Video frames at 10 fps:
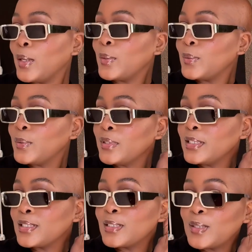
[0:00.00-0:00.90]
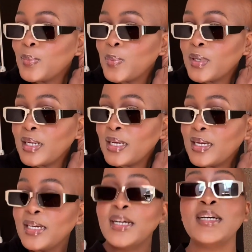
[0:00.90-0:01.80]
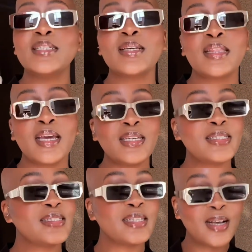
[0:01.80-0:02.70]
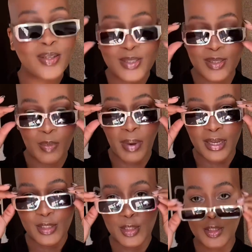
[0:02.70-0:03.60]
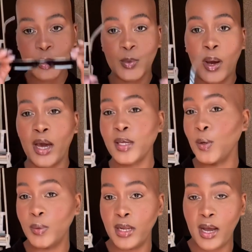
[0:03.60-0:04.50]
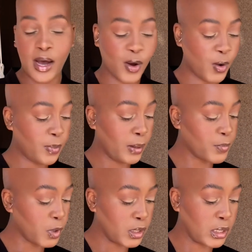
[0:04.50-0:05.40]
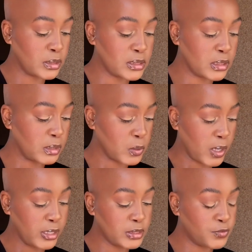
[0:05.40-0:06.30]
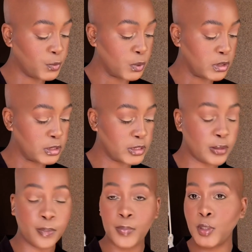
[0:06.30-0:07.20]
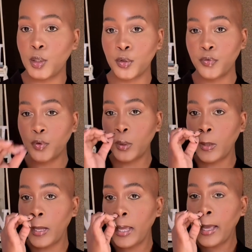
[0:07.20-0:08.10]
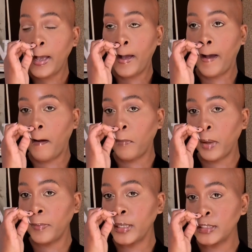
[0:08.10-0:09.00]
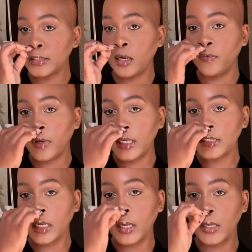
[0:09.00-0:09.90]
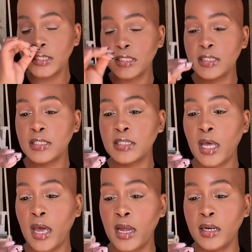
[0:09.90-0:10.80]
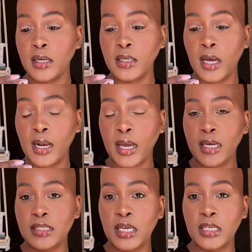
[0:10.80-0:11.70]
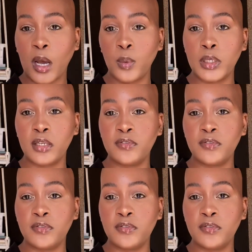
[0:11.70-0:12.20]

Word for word: Oh, these are so pretty. So thank you so much to Aoolia. I hope I'm pronouncing it right, for this beautiful pairs of sunglasses. And yeah, like I said, I will